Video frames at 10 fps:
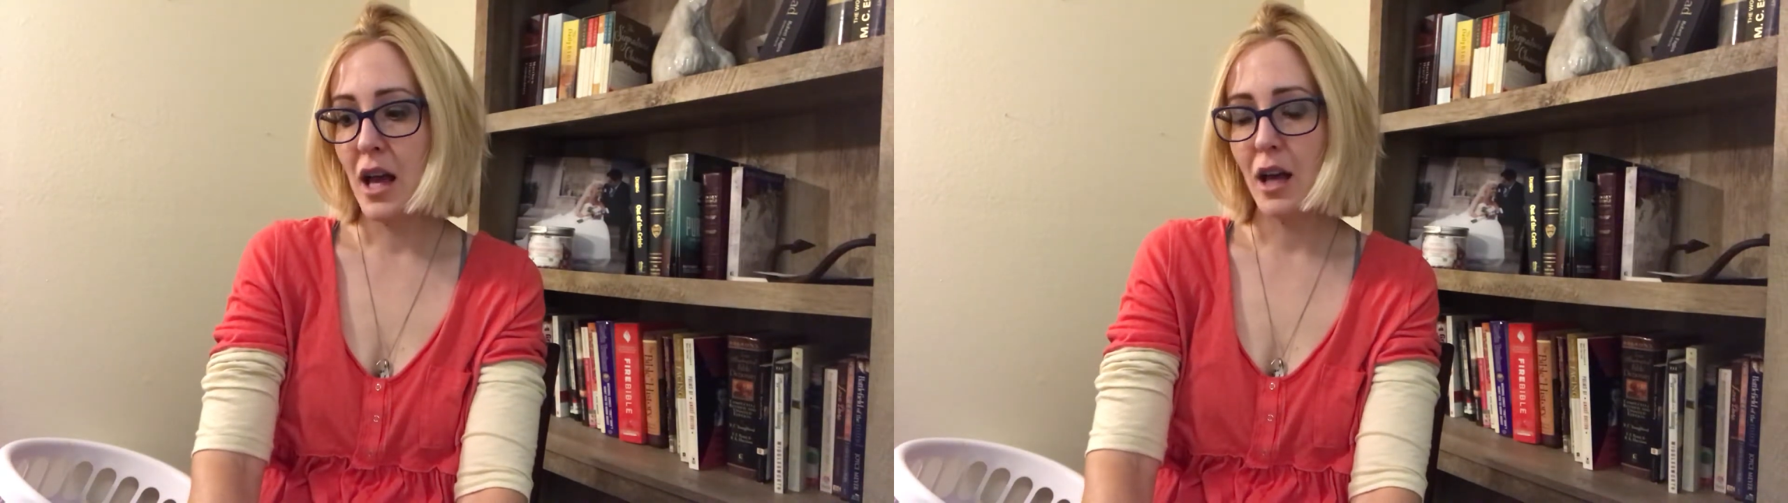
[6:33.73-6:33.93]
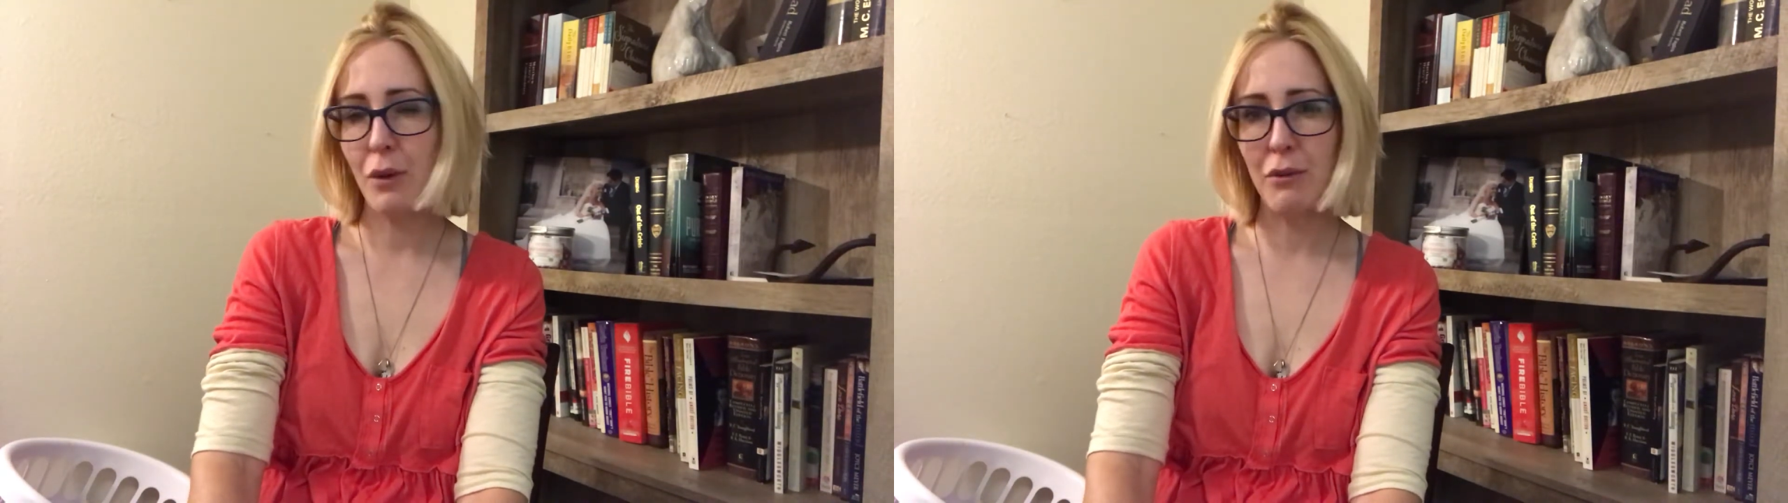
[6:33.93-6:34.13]

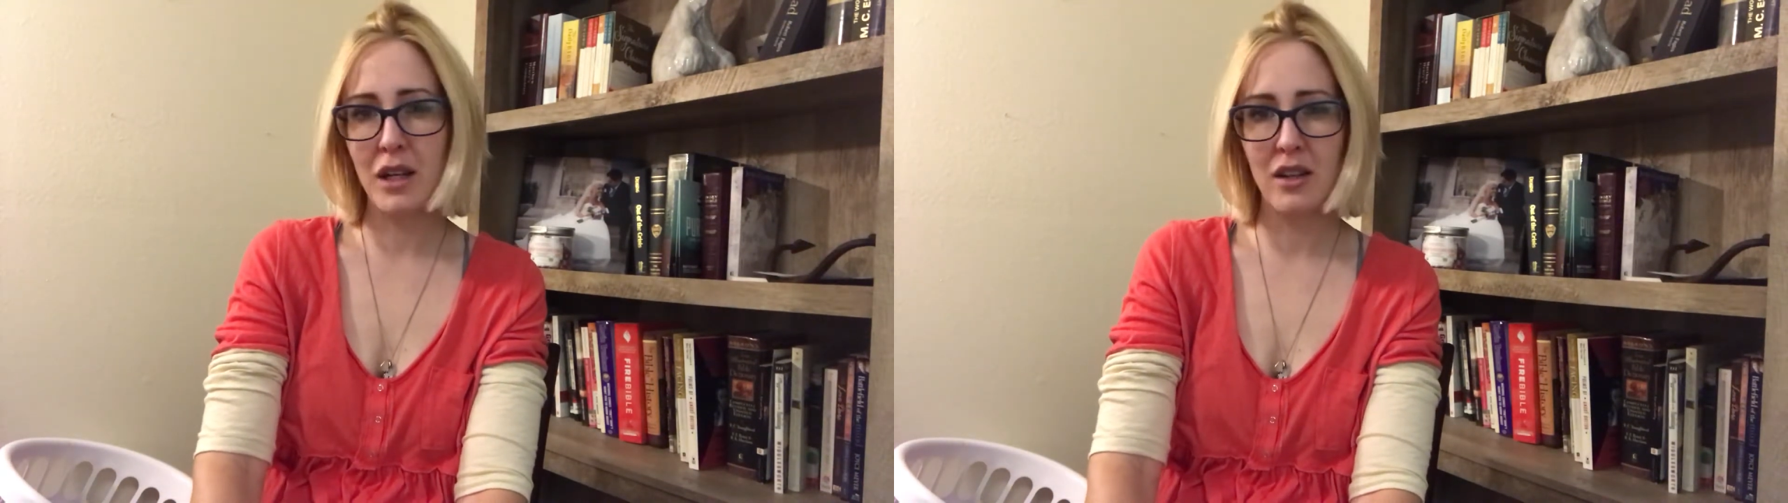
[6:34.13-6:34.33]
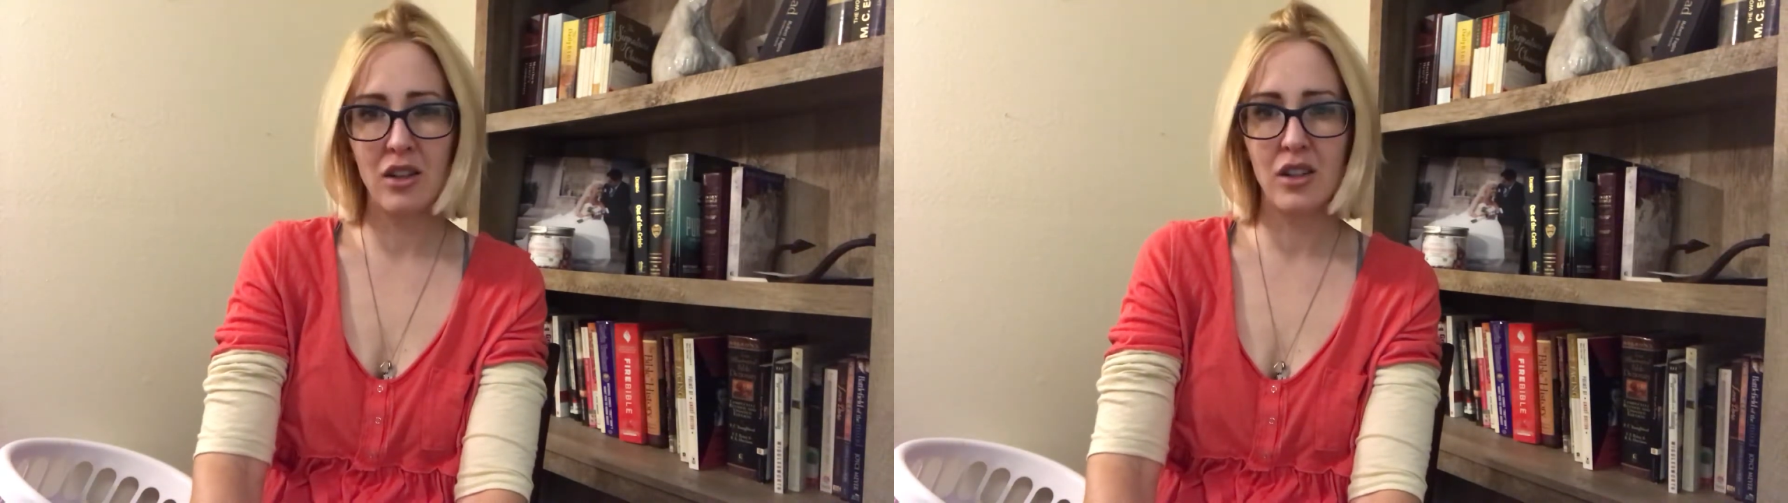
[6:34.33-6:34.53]
am I
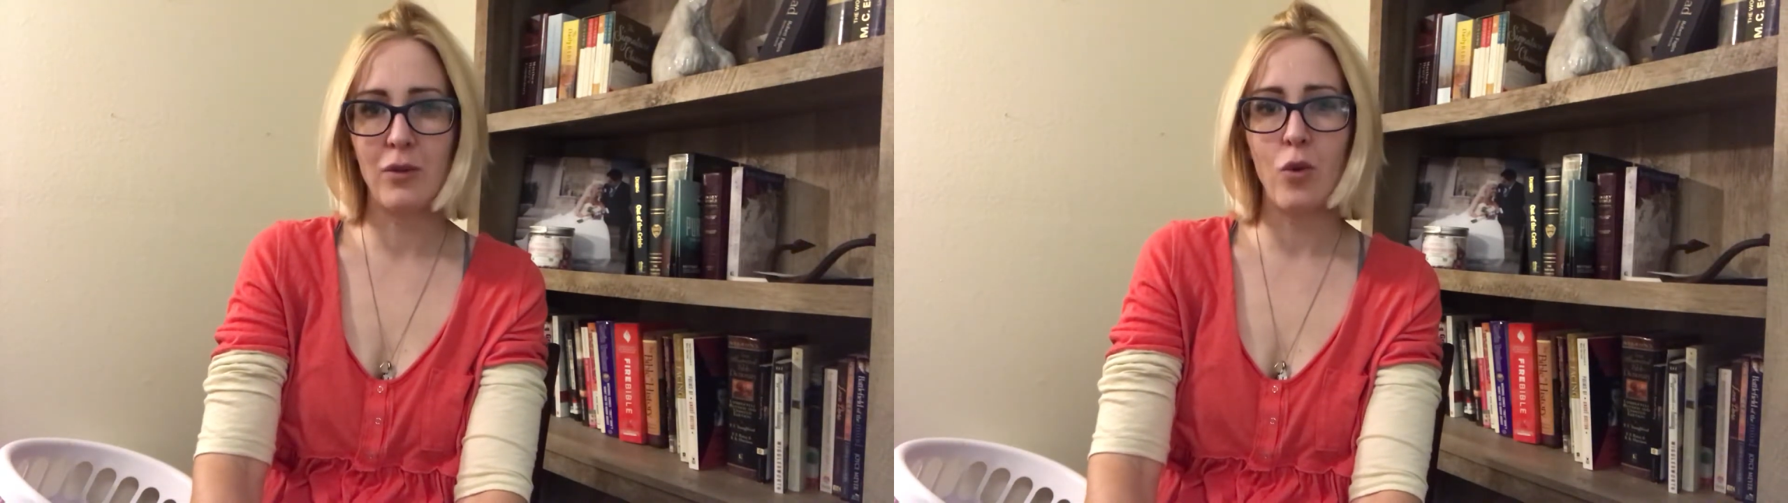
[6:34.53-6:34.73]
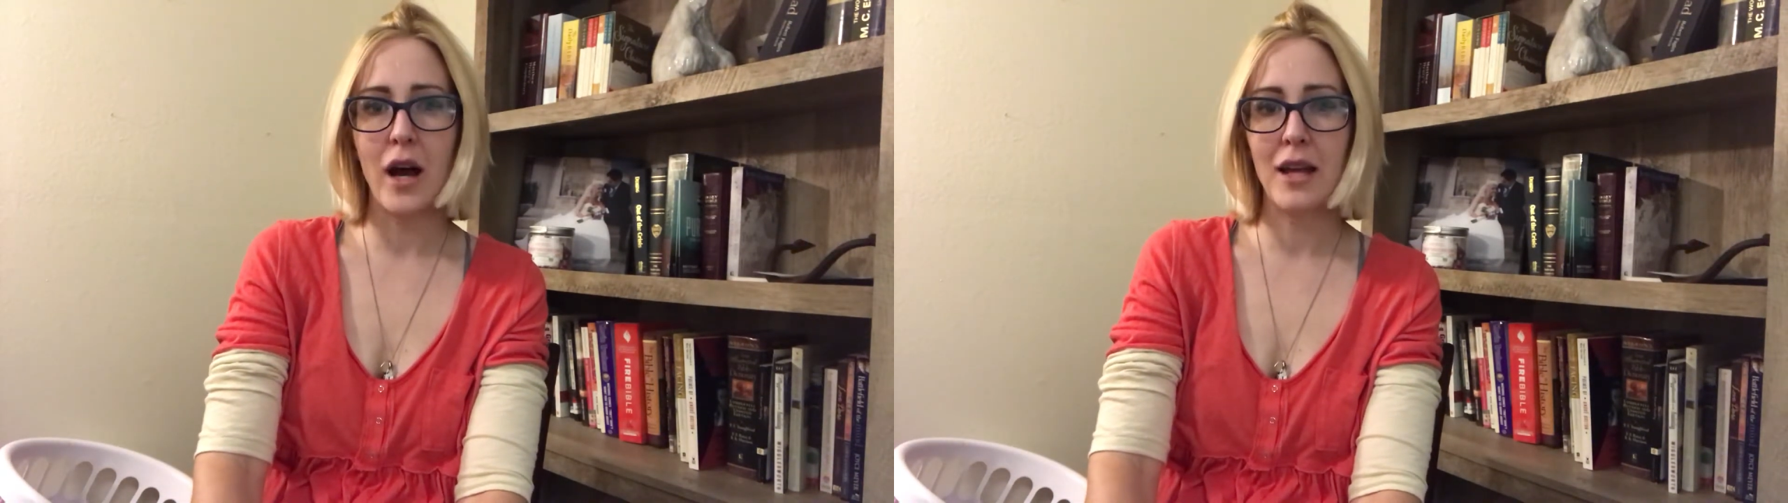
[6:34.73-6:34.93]
being a good
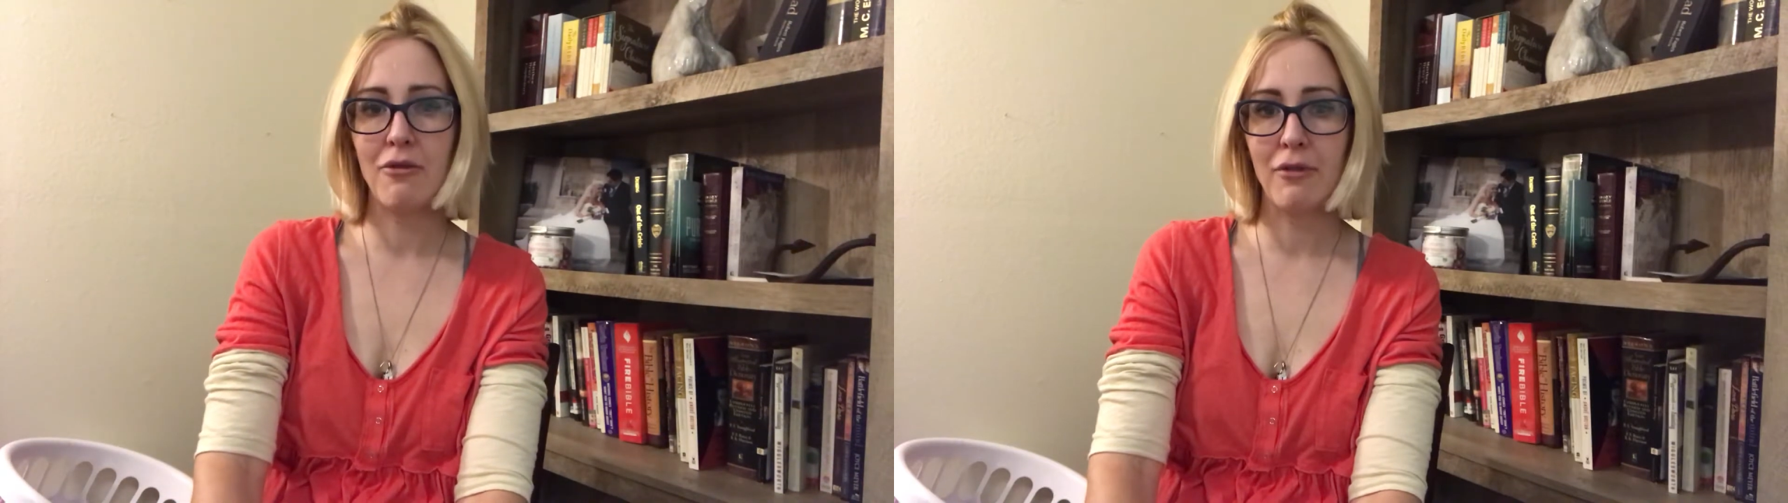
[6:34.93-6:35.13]
wife?